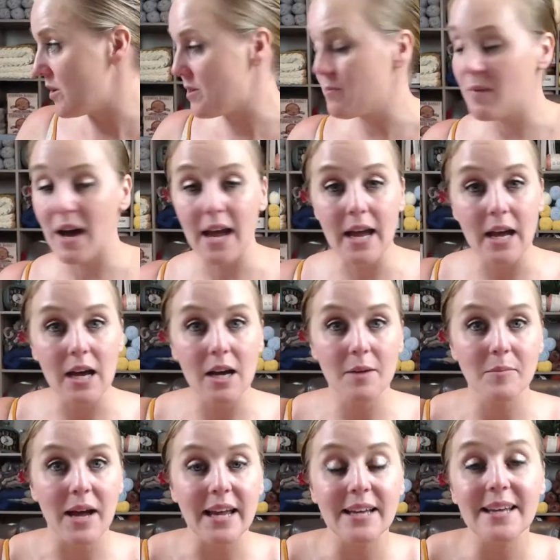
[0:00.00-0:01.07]
with my
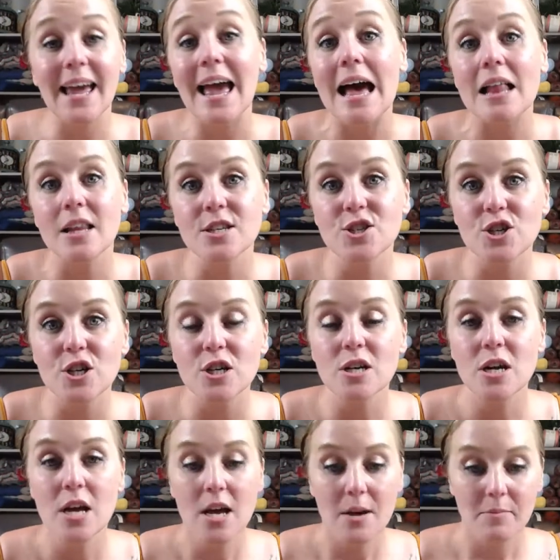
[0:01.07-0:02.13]
my calendar,
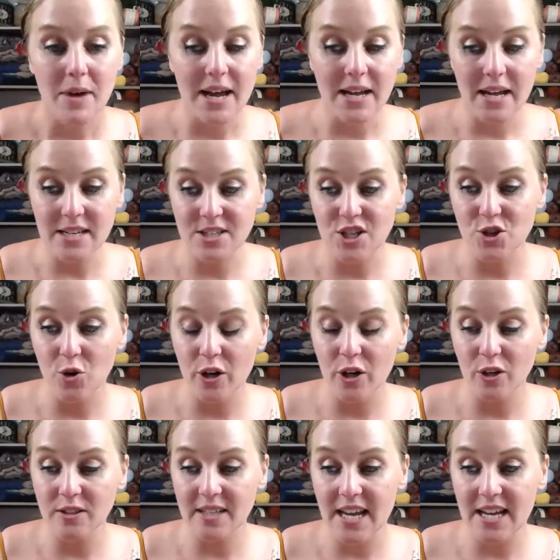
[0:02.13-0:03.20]
my uh,
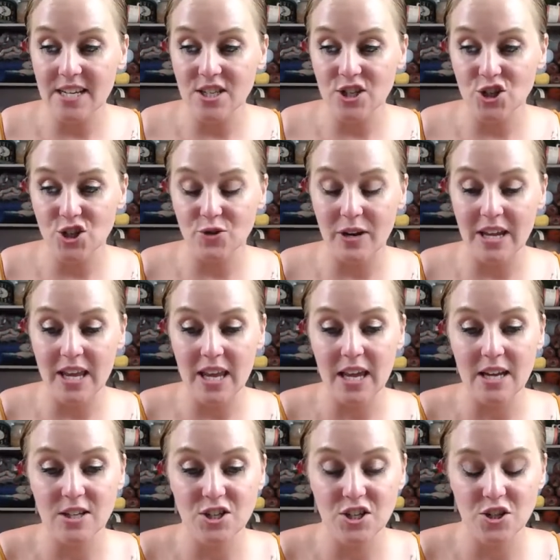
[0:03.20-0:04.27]
tutorial days
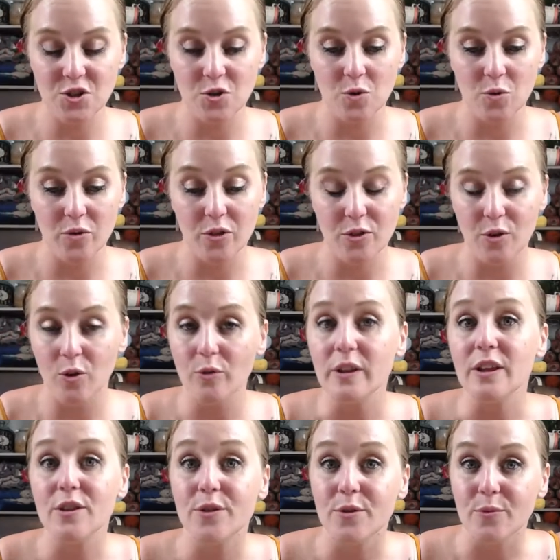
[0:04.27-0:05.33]
shrinking to
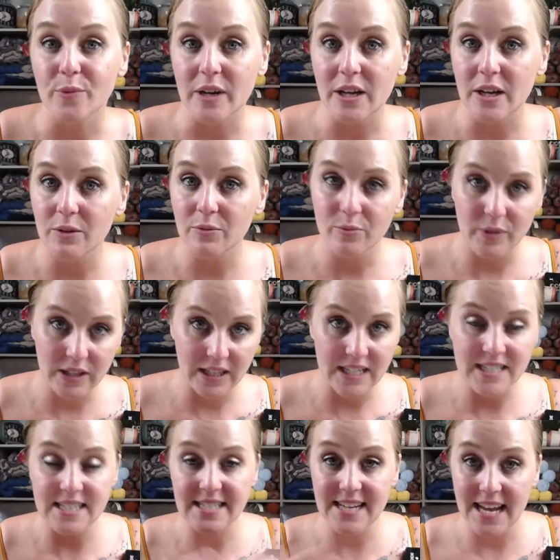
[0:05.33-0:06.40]
only three
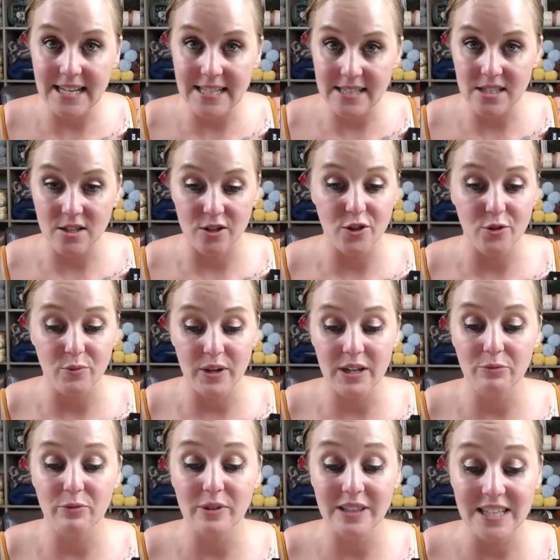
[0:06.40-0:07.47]
release date or
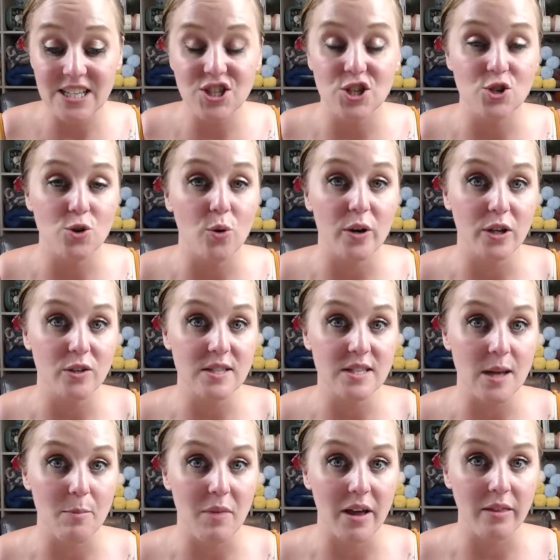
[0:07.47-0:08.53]
three release tutorials
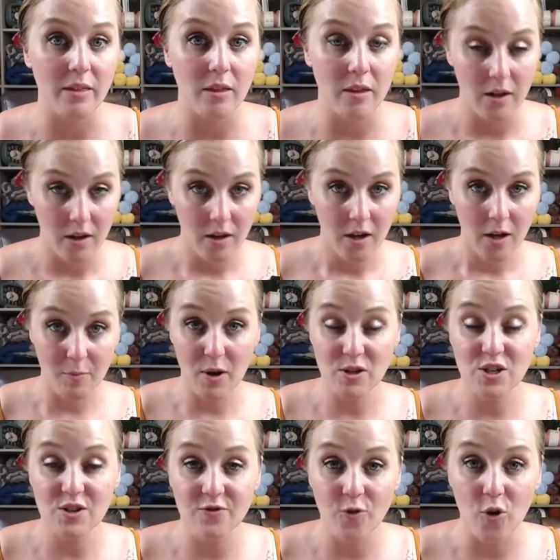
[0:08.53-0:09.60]
a month,
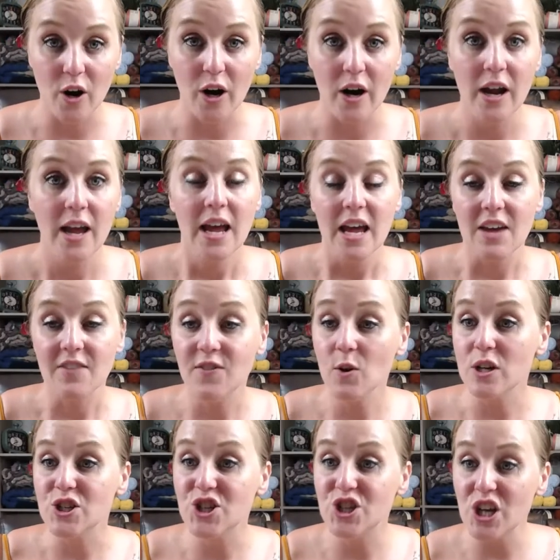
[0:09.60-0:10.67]
opposed to four. If you
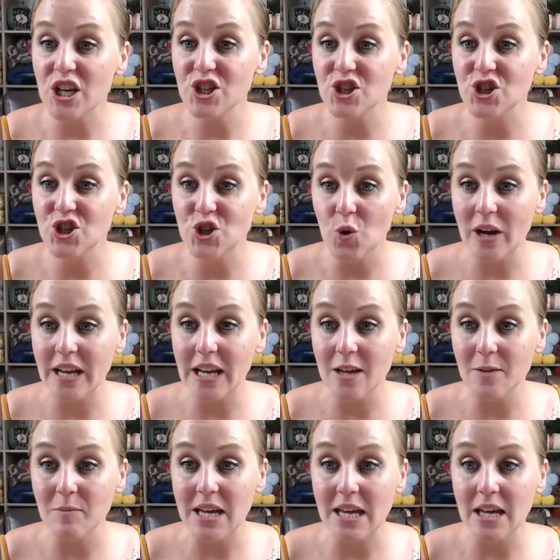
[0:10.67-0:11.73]
are just
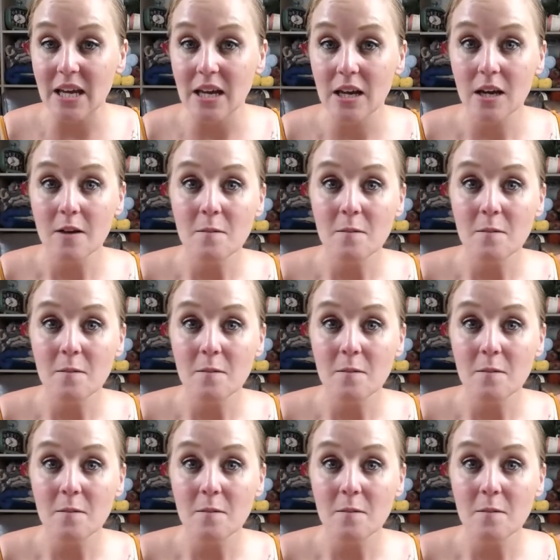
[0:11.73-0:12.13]
joining me